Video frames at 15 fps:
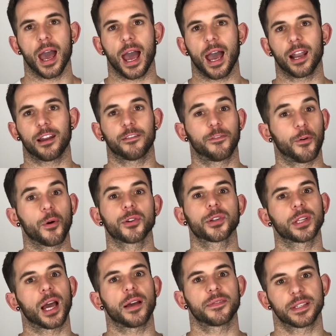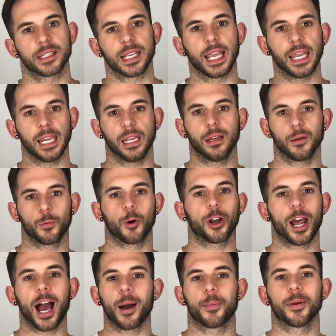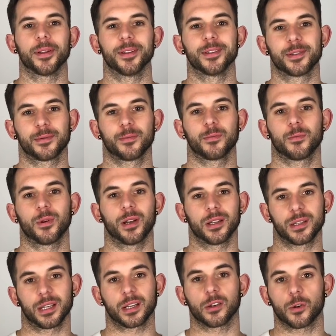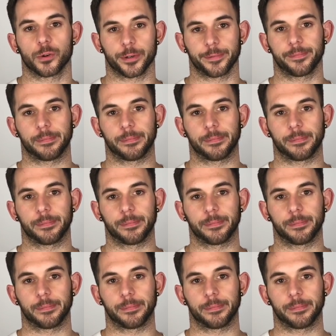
And unfortunately, I've seen what happens when it's ignored.